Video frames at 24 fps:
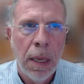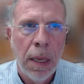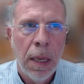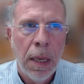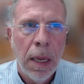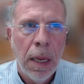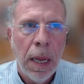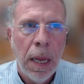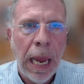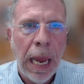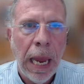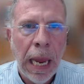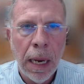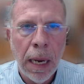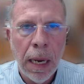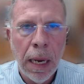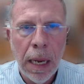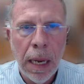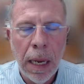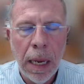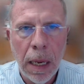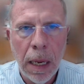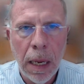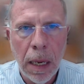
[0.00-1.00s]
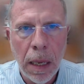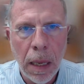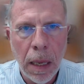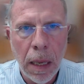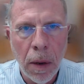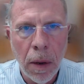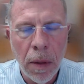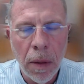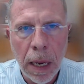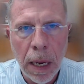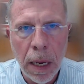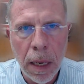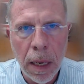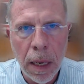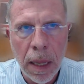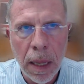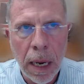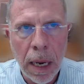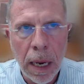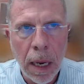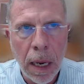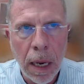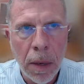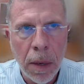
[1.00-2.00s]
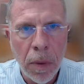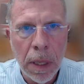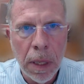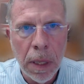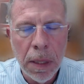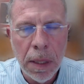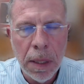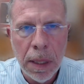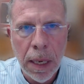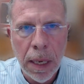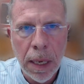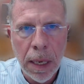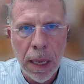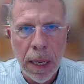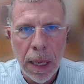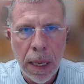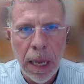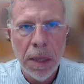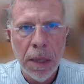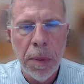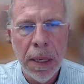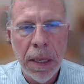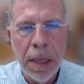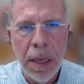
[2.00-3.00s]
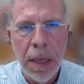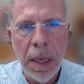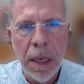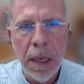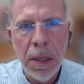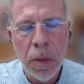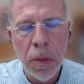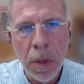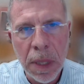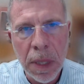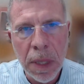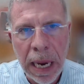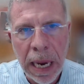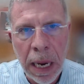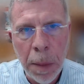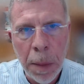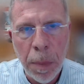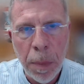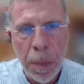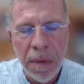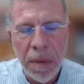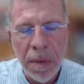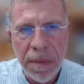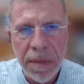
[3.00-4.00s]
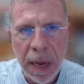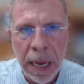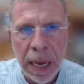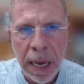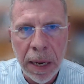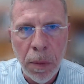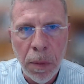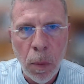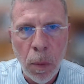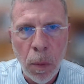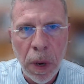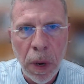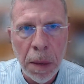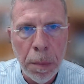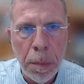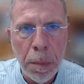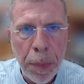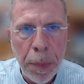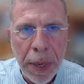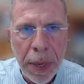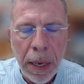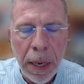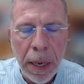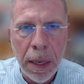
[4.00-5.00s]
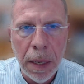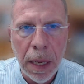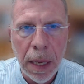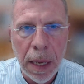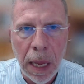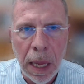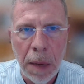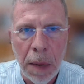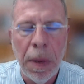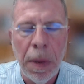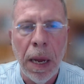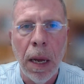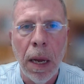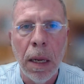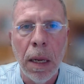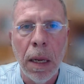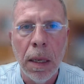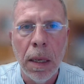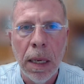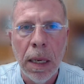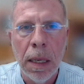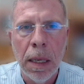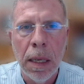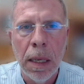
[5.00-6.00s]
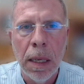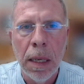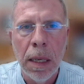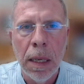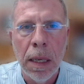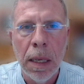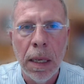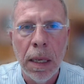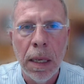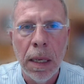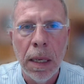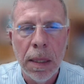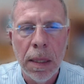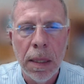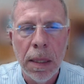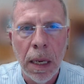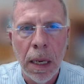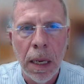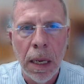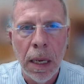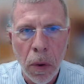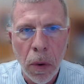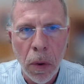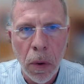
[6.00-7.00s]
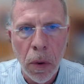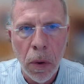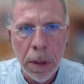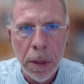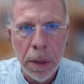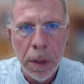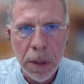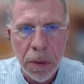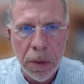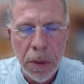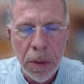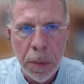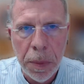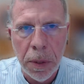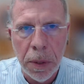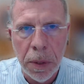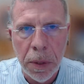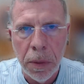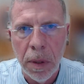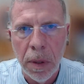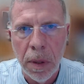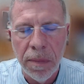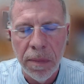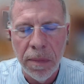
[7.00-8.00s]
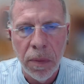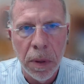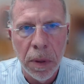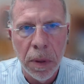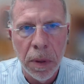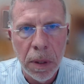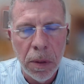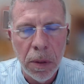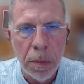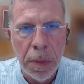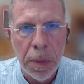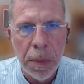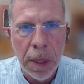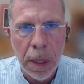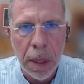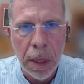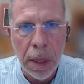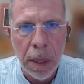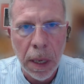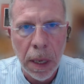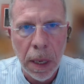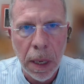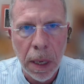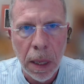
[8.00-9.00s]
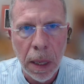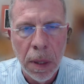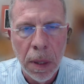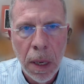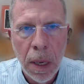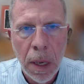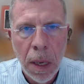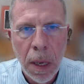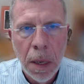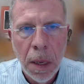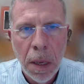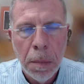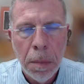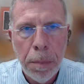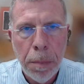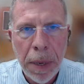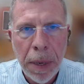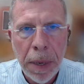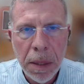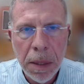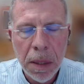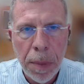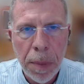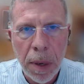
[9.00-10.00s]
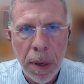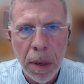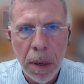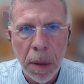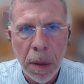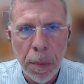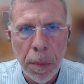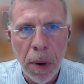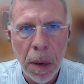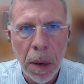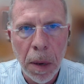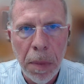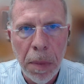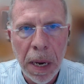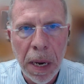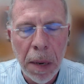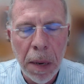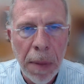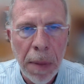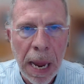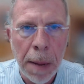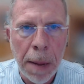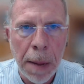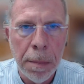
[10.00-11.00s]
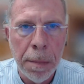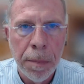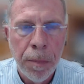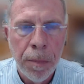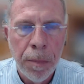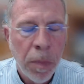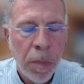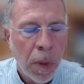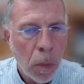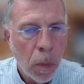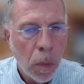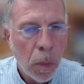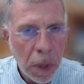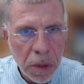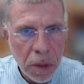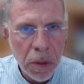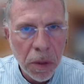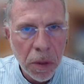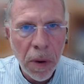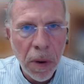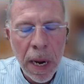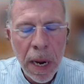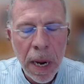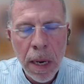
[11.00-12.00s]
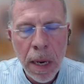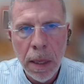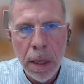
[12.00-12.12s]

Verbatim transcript: And you know that that unrealistic expectation was amplified when BEAD came out and said we're going to distribute the 42 billion dollars based upon the broadband map, which is great.